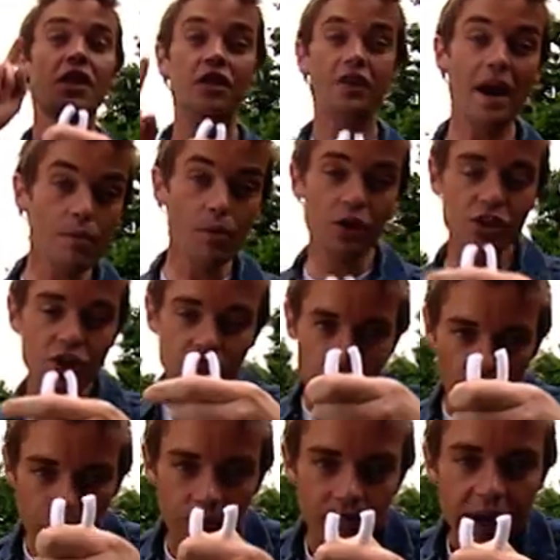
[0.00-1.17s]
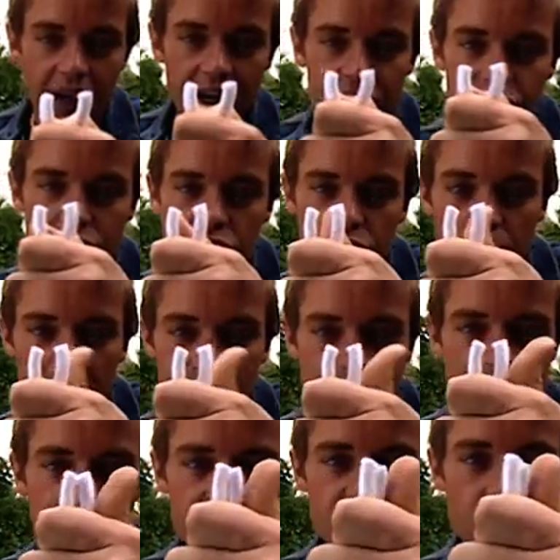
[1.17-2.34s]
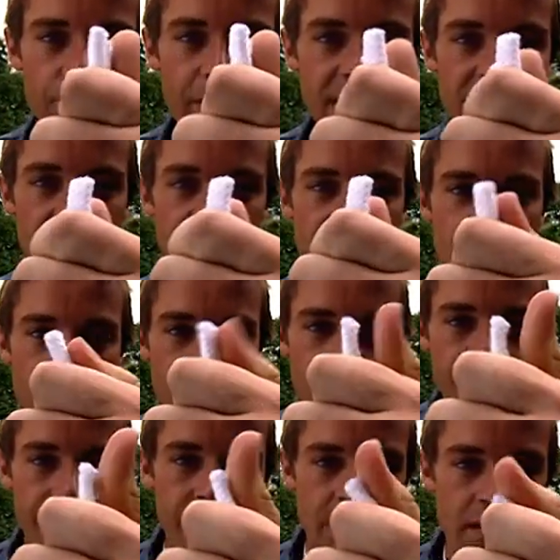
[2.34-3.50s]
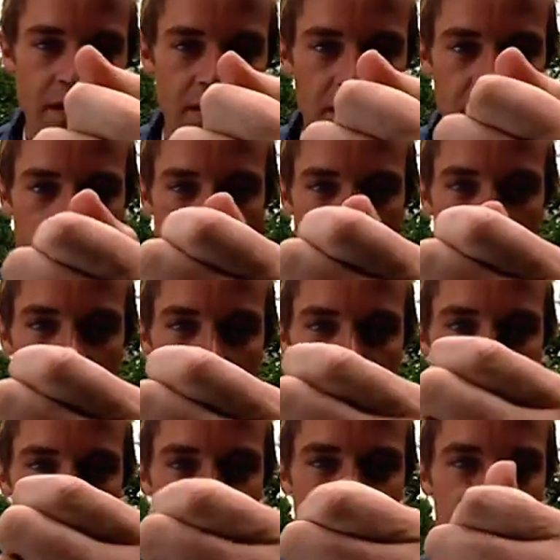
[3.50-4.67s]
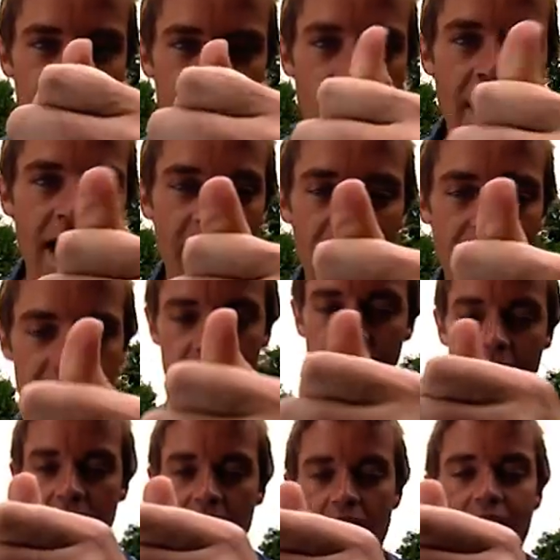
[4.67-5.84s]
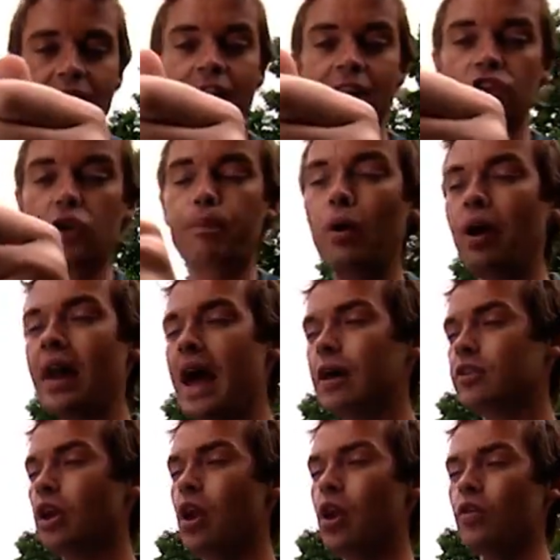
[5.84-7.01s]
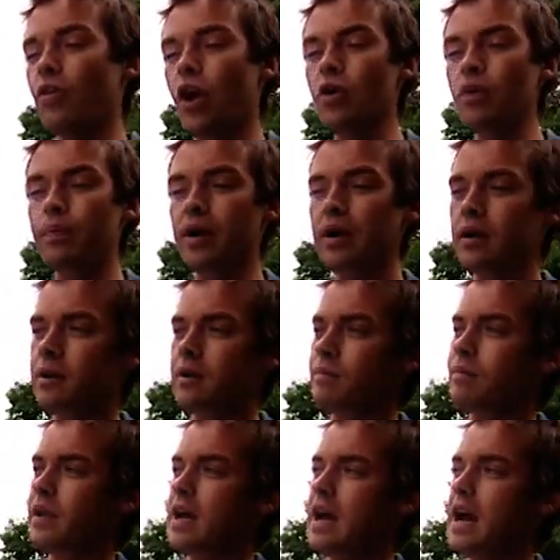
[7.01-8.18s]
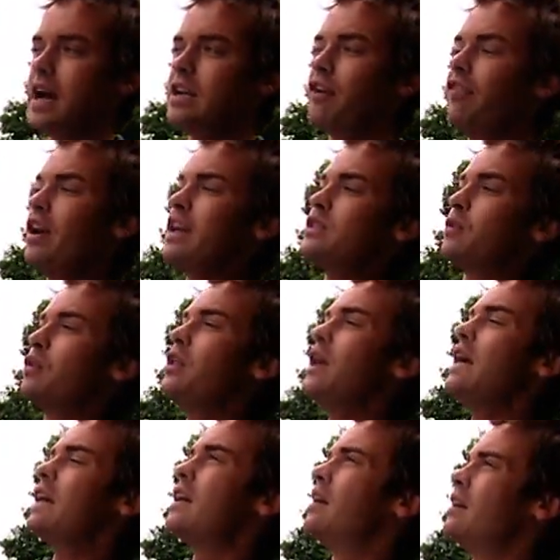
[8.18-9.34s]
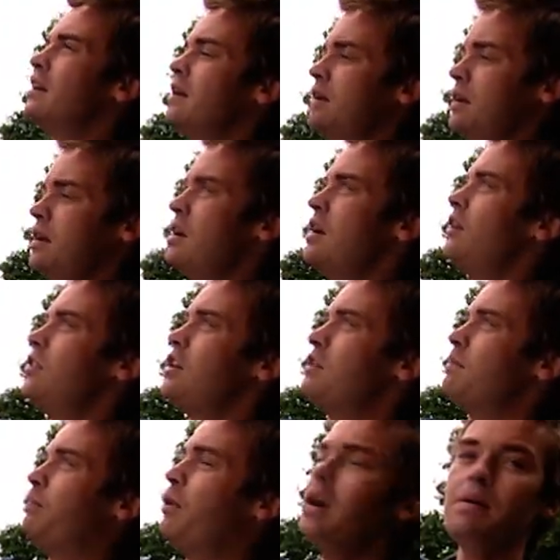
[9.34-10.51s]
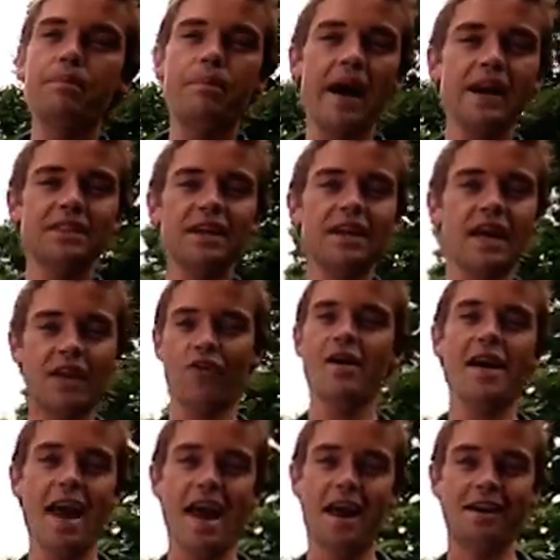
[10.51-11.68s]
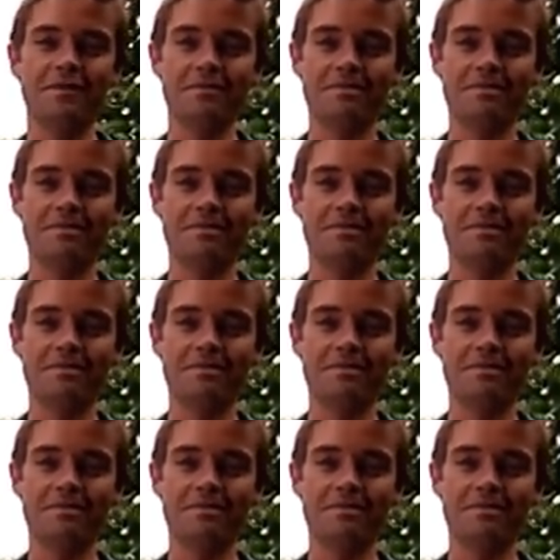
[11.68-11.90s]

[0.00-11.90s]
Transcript: Then what you do is you squeeze the extra pieces back into your hand and then just pull out the long rope and your friends will think that you put it back together again.